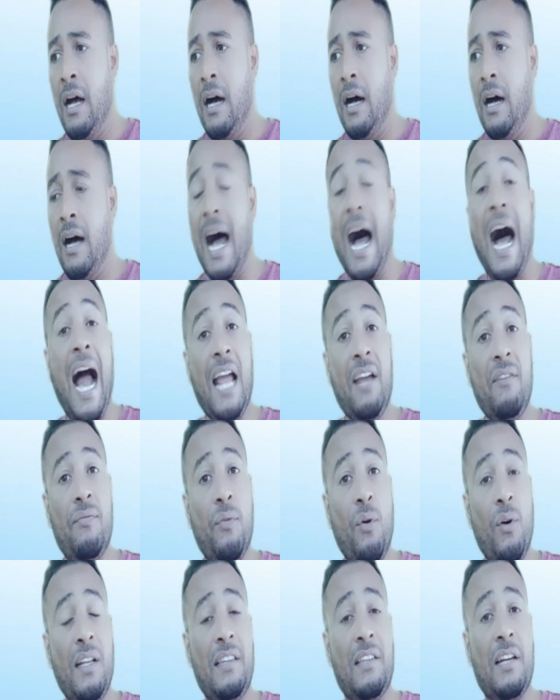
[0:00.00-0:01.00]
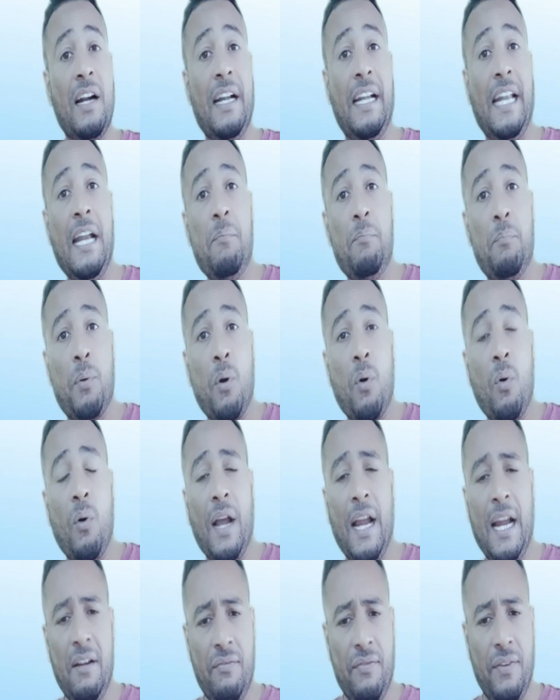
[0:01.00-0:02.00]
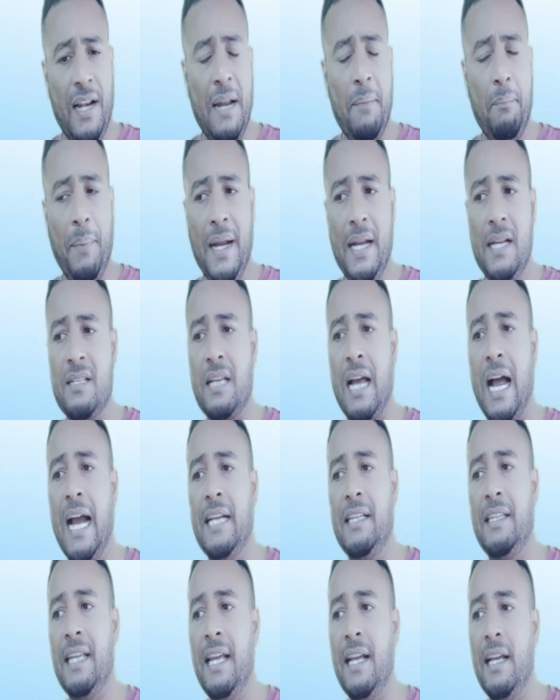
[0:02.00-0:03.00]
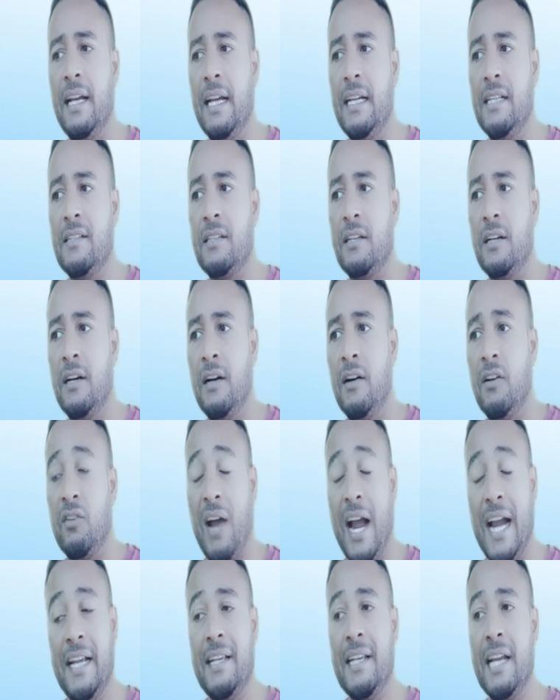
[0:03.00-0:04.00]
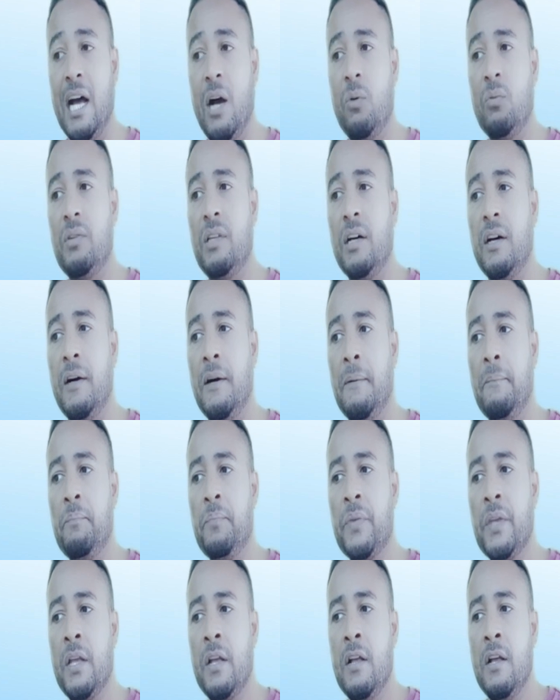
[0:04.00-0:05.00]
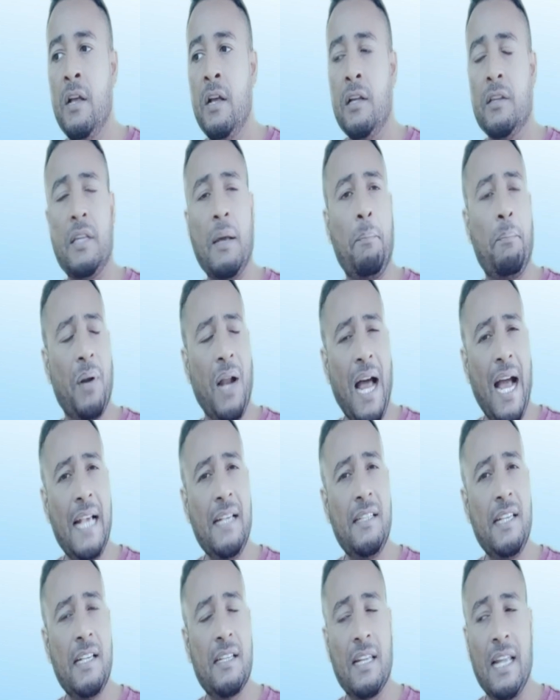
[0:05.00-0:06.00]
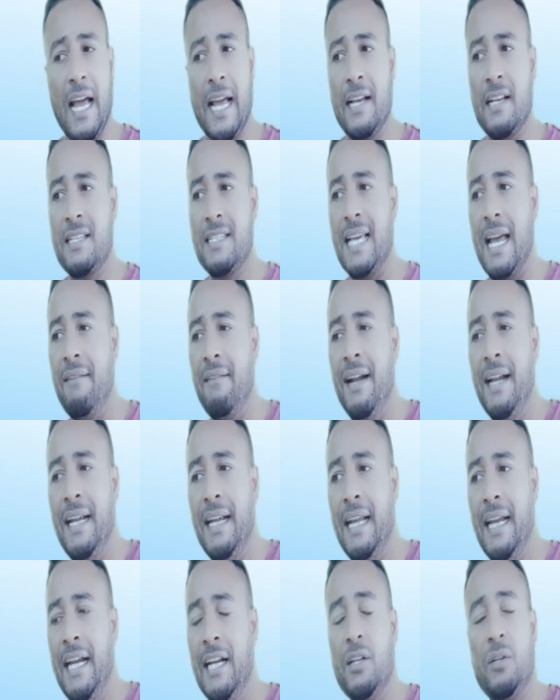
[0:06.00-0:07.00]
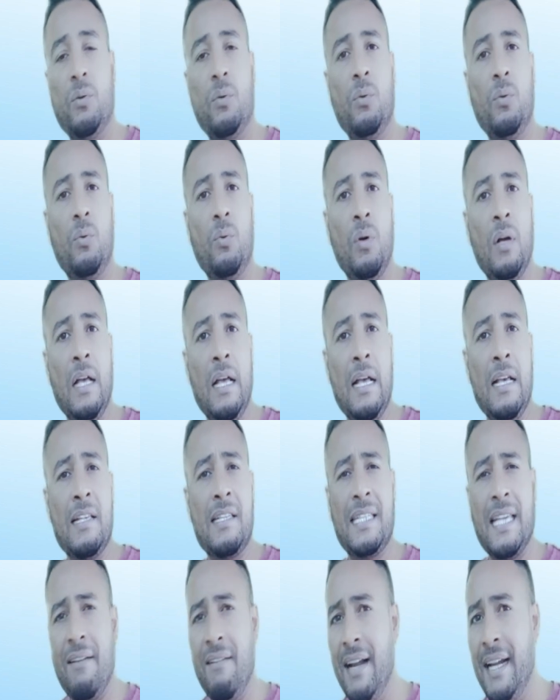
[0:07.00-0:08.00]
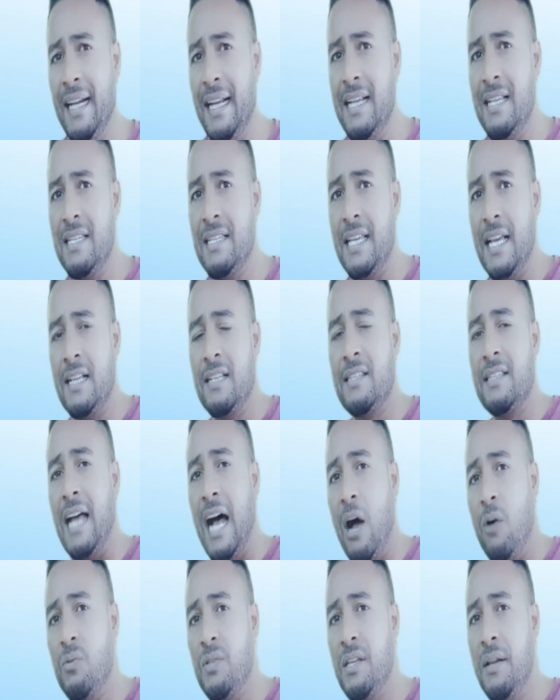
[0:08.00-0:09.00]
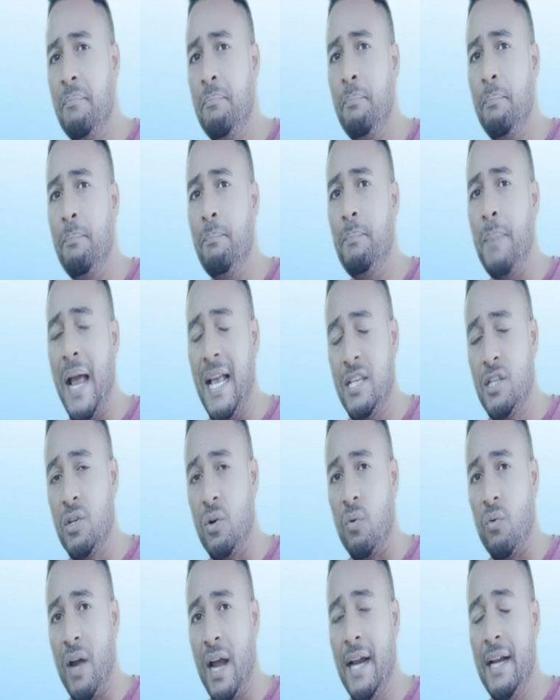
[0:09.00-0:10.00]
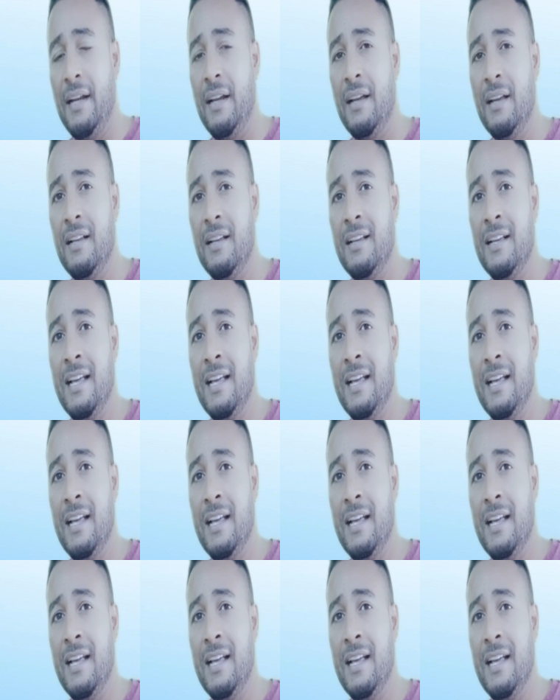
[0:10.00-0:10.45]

iPhone 13 Pro in Philippines, I think it's right now the price is like 70 to 76,000 peso, right?